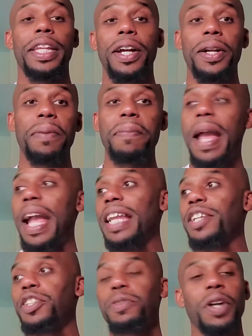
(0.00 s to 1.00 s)
a younger
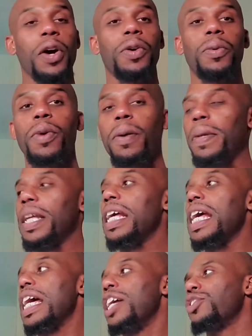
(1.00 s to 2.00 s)
man, and she was an older woman.
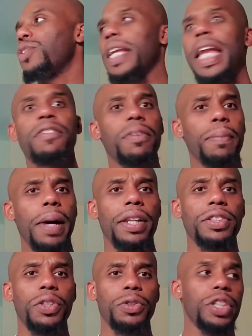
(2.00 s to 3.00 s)
So
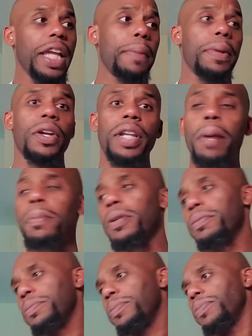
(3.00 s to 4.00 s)
she gave me her
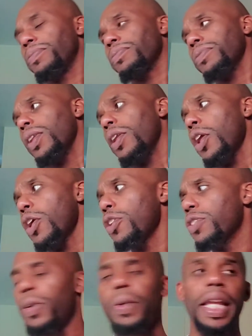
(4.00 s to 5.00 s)
number.
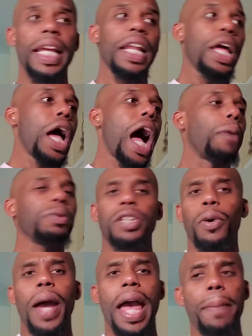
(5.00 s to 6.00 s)
So then I was
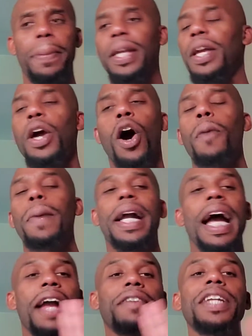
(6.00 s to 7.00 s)
so happy. Oh my
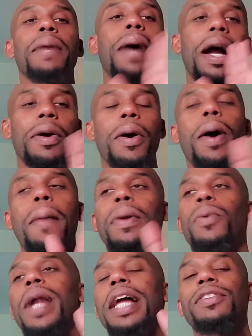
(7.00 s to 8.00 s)
God. Every time I
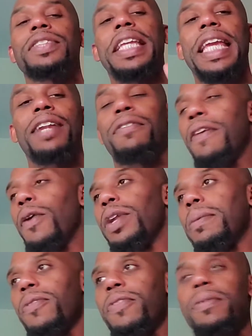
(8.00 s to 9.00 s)
remember when I used to get a phone
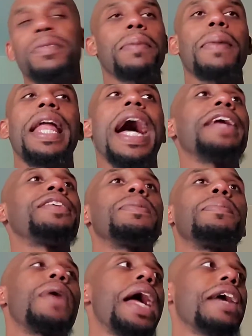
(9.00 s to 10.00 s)
number from somebody, I used to
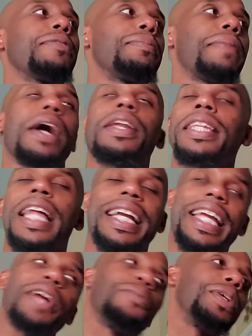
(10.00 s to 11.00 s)
brag about it
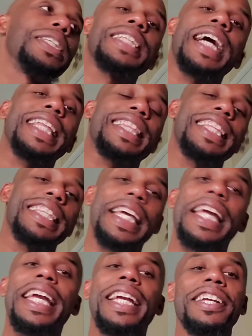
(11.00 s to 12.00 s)
like it was like the
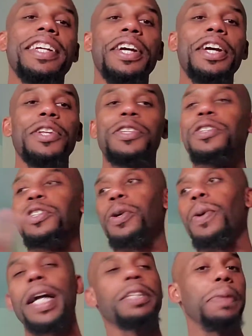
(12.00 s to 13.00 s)
thing to
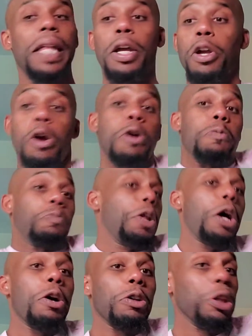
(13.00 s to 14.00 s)
do. I used to be like,
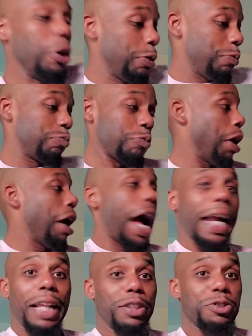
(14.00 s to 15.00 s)
look,
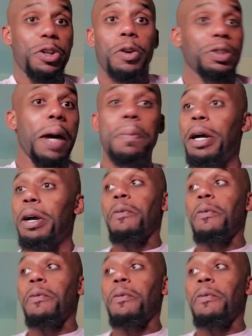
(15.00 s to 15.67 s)
I got this girl number.